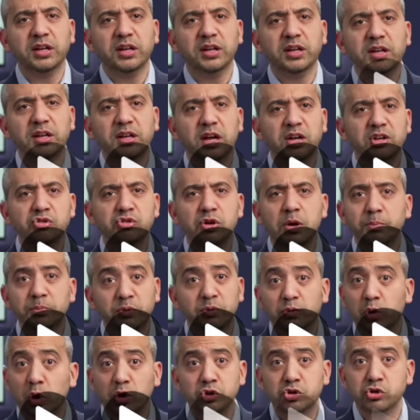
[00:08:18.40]
Besides Trump,
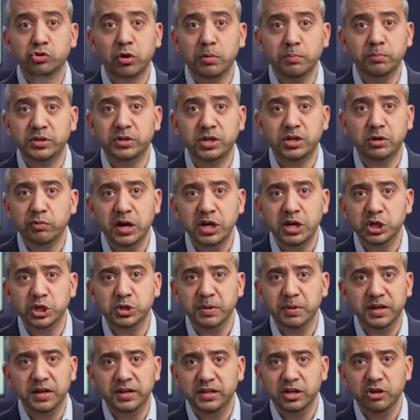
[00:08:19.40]
you've got Trump
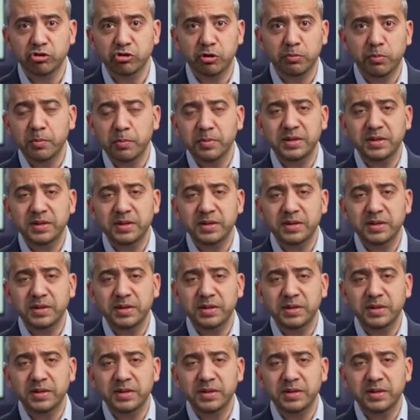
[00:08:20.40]
derangement syndrome,